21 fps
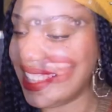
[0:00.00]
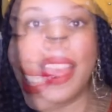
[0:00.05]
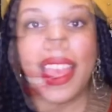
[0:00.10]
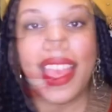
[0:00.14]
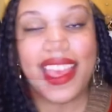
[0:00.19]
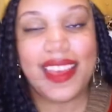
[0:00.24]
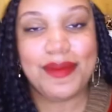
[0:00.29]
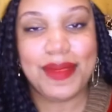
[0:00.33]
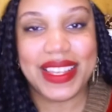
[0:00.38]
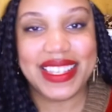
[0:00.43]

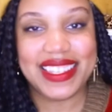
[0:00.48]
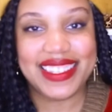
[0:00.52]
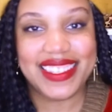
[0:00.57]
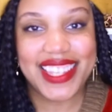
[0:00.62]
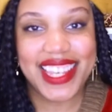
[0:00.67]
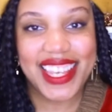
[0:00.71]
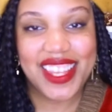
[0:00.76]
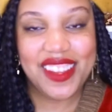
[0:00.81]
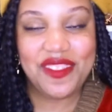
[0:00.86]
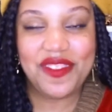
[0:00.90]
And my
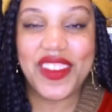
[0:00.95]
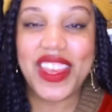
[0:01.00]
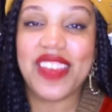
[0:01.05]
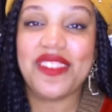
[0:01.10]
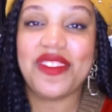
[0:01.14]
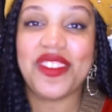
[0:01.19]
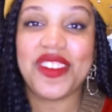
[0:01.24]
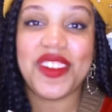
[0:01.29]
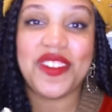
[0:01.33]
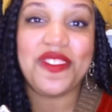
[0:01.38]
second
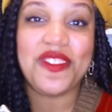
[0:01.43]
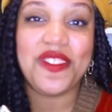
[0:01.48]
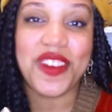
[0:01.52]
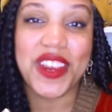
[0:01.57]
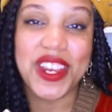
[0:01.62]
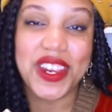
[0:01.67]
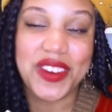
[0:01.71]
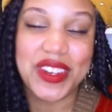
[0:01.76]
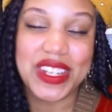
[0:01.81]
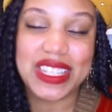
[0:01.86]
favorite
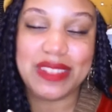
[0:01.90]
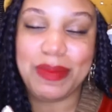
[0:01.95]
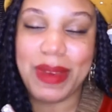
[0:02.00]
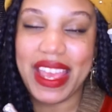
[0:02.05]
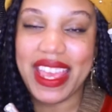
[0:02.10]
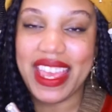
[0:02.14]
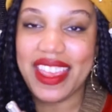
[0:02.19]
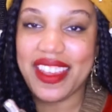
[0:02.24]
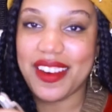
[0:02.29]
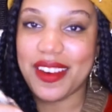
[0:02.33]
fragrance
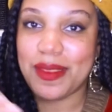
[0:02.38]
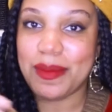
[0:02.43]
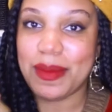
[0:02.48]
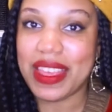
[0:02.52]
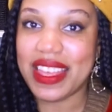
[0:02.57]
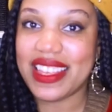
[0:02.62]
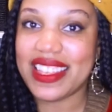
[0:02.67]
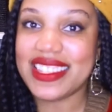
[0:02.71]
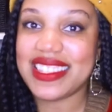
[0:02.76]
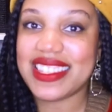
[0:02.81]
by
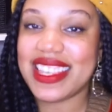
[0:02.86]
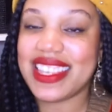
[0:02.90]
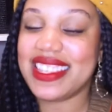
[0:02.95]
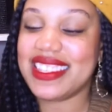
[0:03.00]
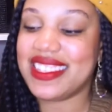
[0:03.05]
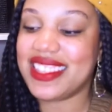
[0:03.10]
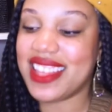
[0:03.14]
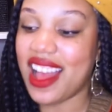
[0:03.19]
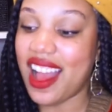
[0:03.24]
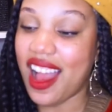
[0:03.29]
Hermes
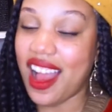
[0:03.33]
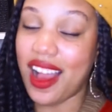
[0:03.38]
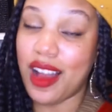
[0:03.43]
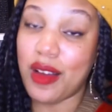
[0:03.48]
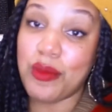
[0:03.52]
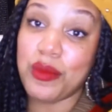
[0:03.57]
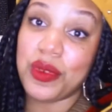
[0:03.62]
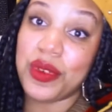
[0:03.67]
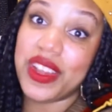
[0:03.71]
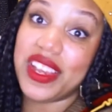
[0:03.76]
is the
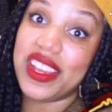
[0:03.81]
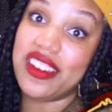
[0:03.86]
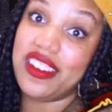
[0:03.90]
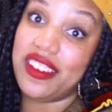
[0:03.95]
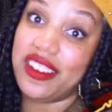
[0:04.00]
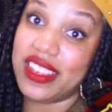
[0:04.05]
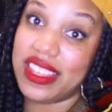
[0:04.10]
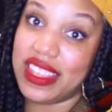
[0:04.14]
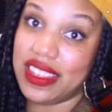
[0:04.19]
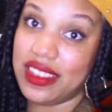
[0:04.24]
Ambre
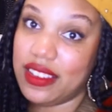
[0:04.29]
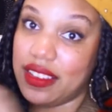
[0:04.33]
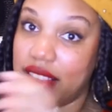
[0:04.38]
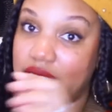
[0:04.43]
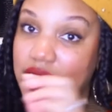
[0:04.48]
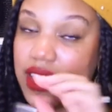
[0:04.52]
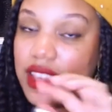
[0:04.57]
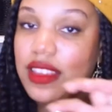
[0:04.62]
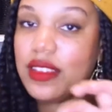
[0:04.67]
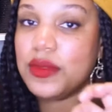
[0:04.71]
Narguile,